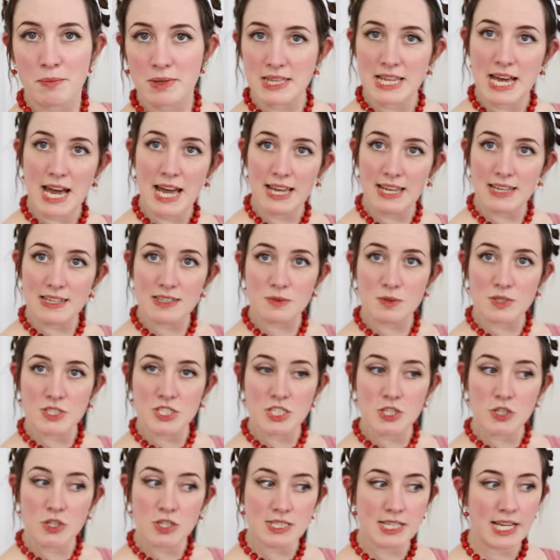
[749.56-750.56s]
But that is what
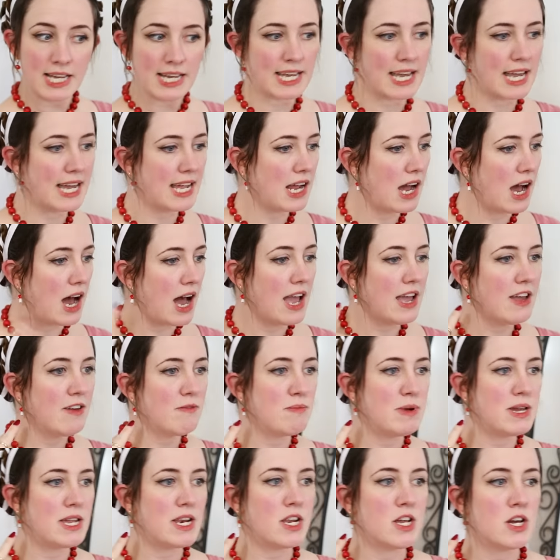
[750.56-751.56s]
she looks like, and I
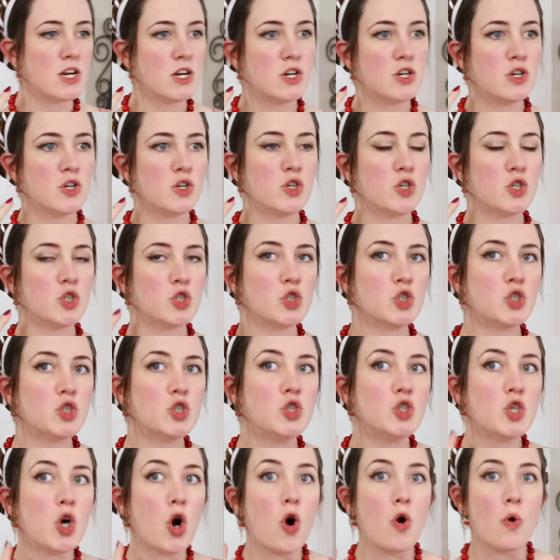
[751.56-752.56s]
have been
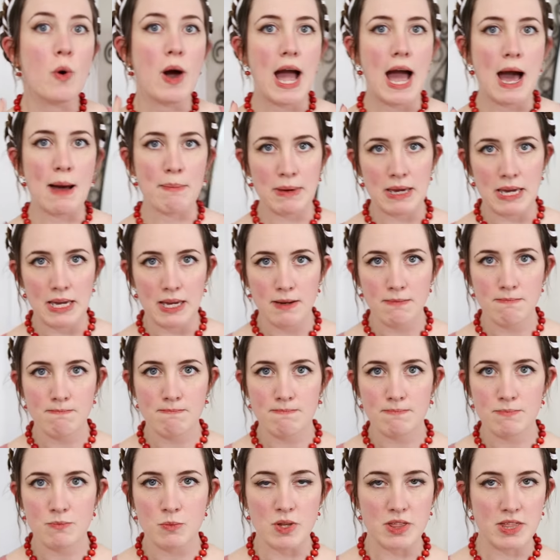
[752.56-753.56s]
so happy
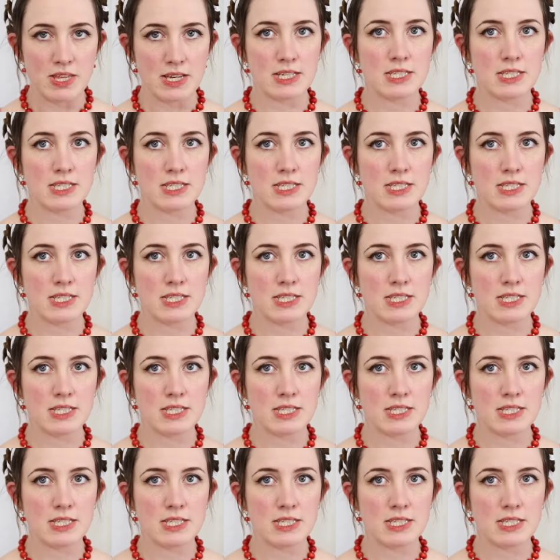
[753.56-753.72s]
with